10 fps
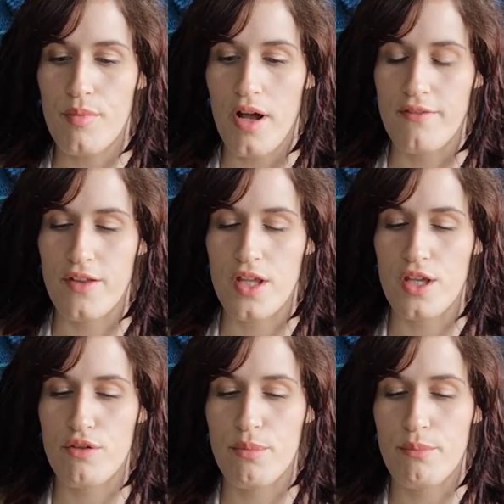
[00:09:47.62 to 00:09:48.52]
I feel
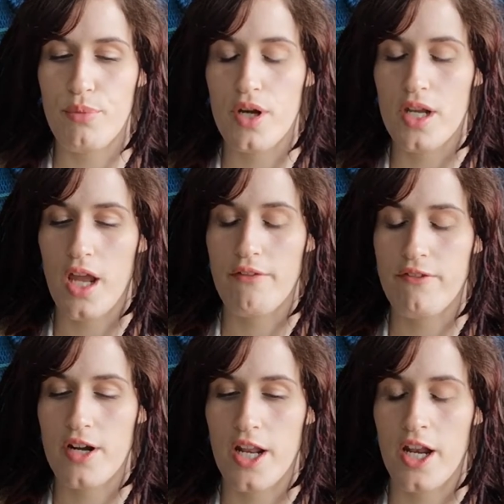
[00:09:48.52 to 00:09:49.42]
like you've been putting
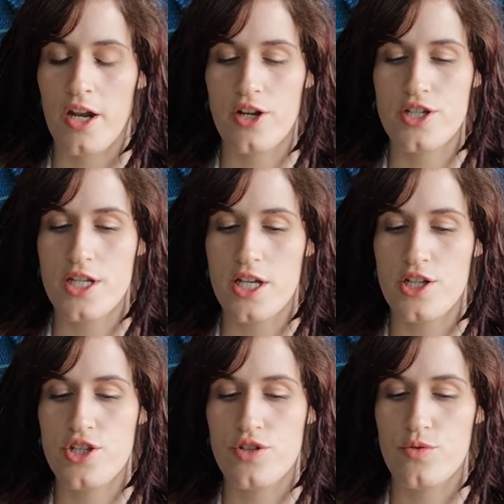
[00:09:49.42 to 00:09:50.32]
effort and energy
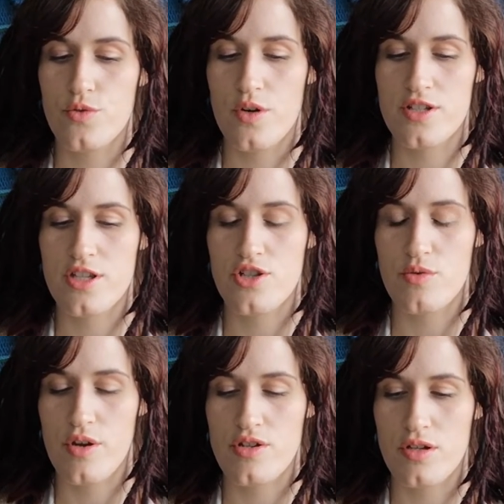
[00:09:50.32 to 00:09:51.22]
into a
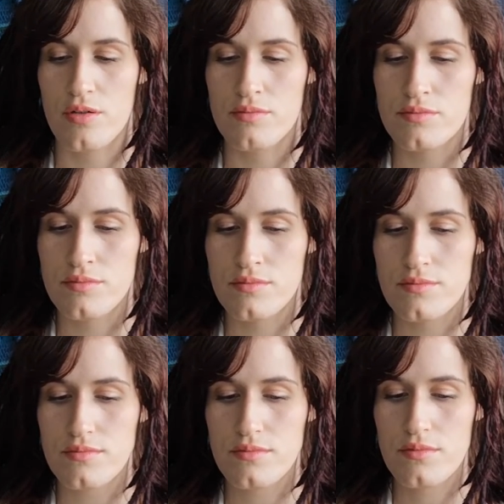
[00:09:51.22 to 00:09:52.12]
situation,
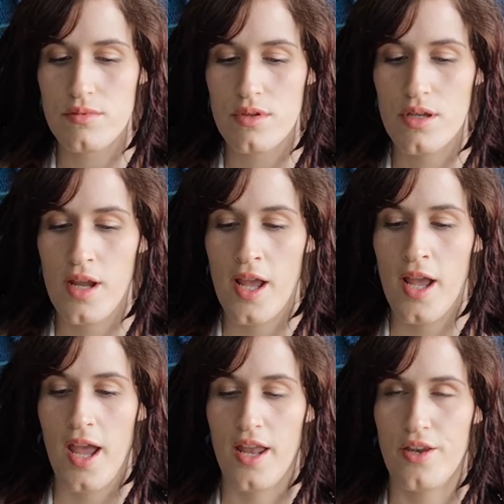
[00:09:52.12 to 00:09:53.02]

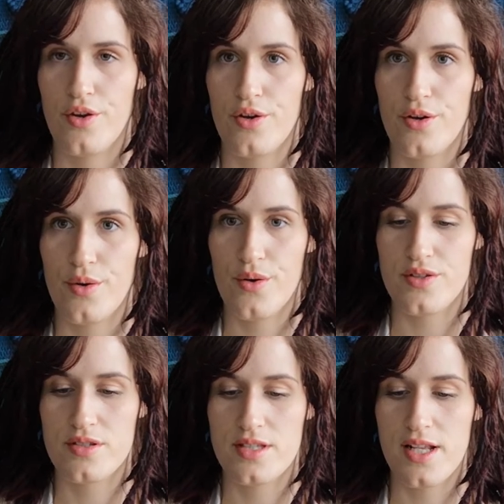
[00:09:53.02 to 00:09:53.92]
and you're
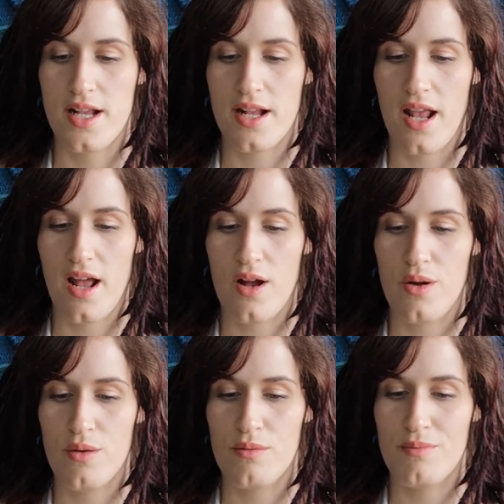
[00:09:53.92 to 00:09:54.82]
seeing
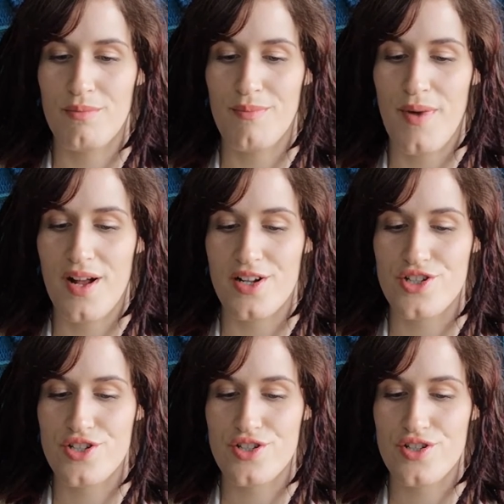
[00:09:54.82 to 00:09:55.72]
how
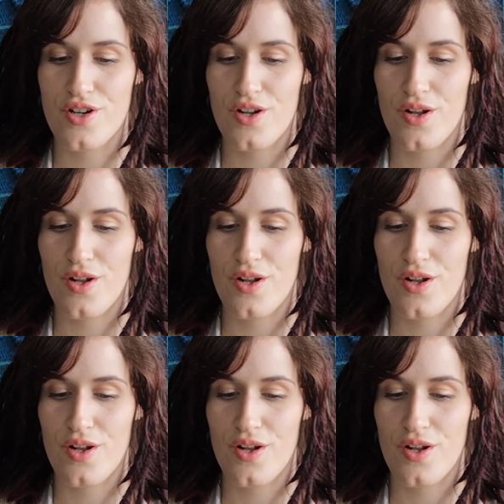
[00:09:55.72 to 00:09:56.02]
much